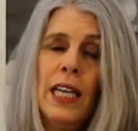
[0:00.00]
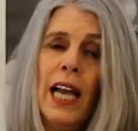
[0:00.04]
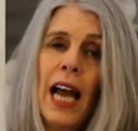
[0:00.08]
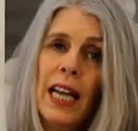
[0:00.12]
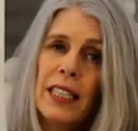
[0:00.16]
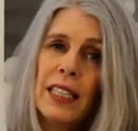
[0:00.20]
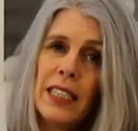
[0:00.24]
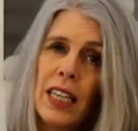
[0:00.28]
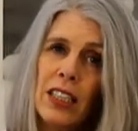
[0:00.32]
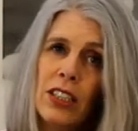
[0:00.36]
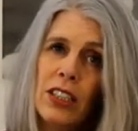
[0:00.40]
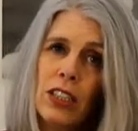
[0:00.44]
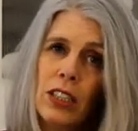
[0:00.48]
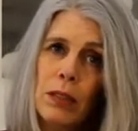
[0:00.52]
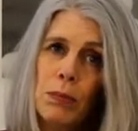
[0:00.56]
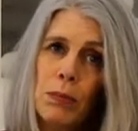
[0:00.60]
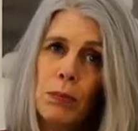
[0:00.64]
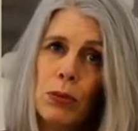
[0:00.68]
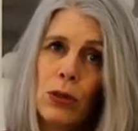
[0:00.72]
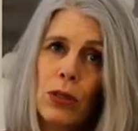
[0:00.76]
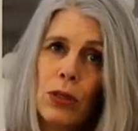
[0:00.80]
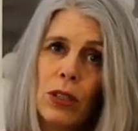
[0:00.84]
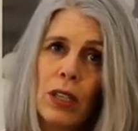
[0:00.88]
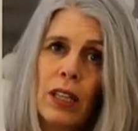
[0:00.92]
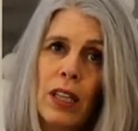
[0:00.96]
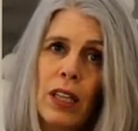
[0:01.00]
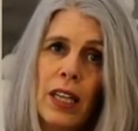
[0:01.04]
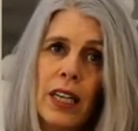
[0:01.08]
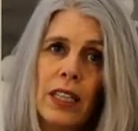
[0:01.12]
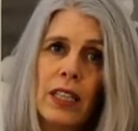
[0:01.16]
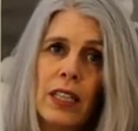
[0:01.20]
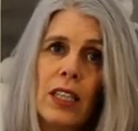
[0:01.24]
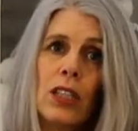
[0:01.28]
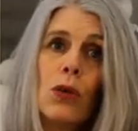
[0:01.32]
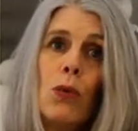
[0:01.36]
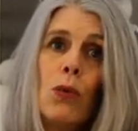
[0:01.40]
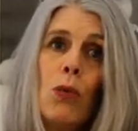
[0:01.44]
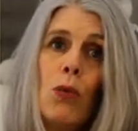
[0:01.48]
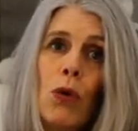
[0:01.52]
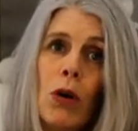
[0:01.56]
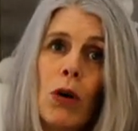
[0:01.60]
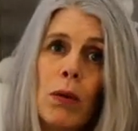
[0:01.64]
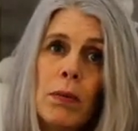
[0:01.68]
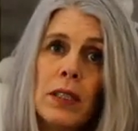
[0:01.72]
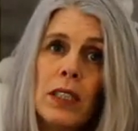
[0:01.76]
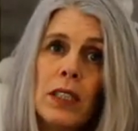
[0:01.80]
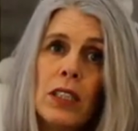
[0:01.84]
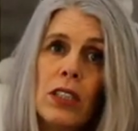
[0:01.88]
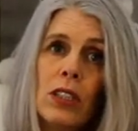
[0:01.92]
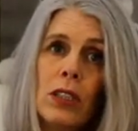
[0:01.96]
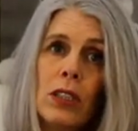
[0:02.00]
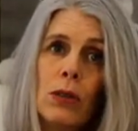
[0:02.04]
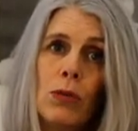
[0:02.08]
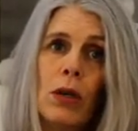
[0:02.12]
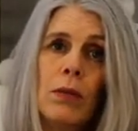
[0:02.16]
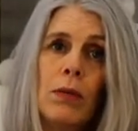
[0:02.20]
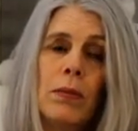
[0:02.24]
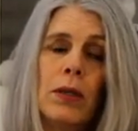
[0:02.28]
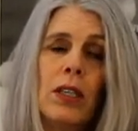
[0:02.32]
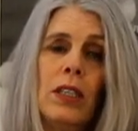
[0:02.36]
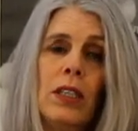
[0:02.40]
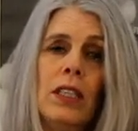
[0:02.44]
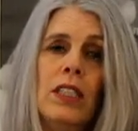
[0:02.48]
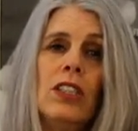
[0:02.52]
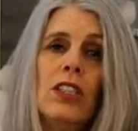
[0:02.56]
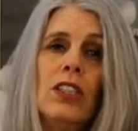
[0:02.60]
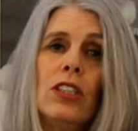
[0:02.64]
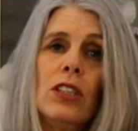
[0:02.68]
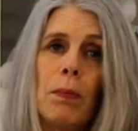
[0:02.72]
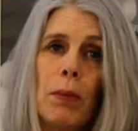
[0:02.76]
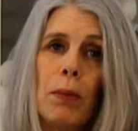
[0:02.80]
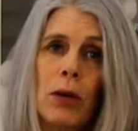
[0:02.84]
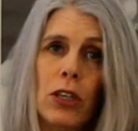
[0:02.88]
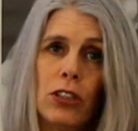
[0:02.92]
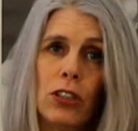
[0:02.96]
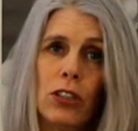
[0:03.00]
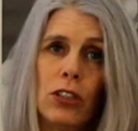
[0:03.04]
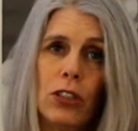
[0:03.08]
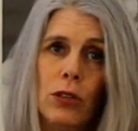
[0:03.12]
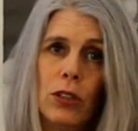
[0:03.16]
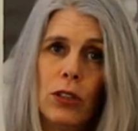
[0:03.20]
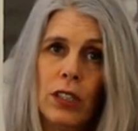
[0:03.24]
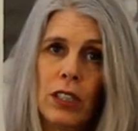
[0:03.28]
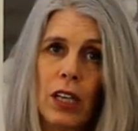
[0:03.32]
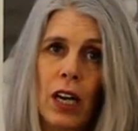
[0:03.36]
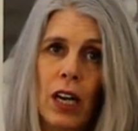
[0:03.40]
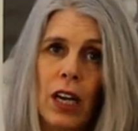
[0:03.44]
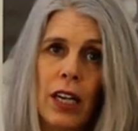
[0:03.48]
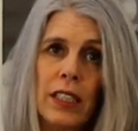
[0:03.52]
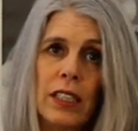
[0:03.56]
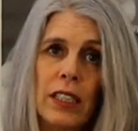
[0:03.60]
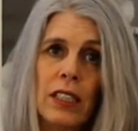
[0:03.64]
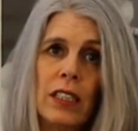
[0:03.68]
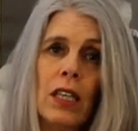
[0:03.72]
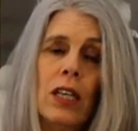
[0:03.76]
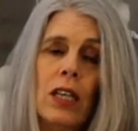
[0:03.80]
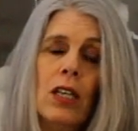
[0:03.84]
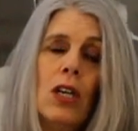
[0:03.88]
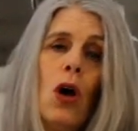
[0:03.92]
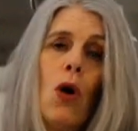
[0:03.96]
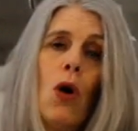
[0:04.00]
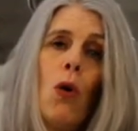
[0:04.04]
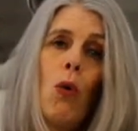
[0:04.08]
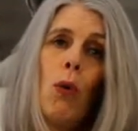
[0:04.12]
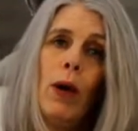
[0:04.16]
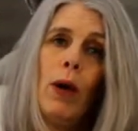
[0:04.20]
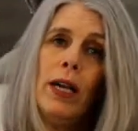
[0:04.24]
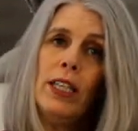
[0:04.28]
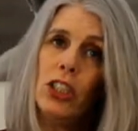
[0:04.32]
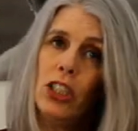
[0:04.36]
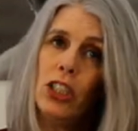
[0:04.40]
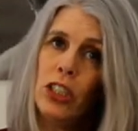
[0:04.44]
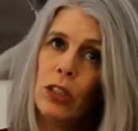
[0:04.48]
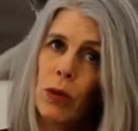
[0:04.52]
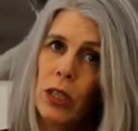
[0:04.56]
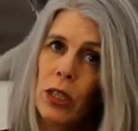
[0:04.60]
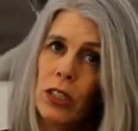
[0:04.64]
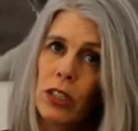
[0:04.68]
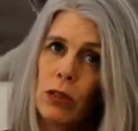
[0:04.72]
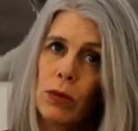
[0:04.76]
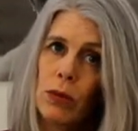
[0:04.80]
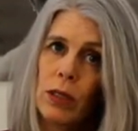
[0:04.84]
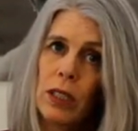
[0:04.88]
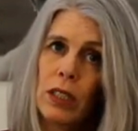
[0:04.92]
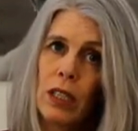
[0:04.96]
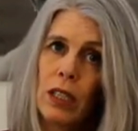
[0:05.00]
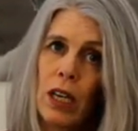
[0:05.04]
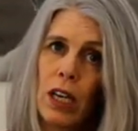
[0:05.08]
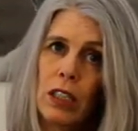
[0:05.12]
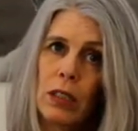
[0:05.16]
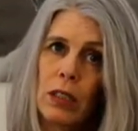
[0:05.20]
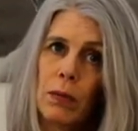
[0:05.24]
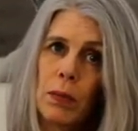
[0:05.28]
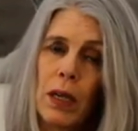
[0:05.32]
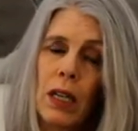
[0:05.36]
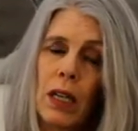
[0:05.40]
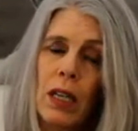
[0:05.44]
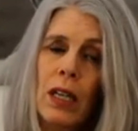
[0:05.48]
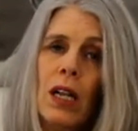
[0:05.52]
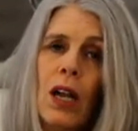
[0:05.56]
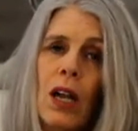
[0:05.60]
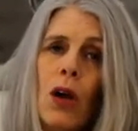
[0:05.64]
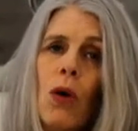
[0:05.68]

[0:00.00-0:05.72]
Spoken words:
And that's the important thing, that the woman is the person who decides when she wants to go into the hospital,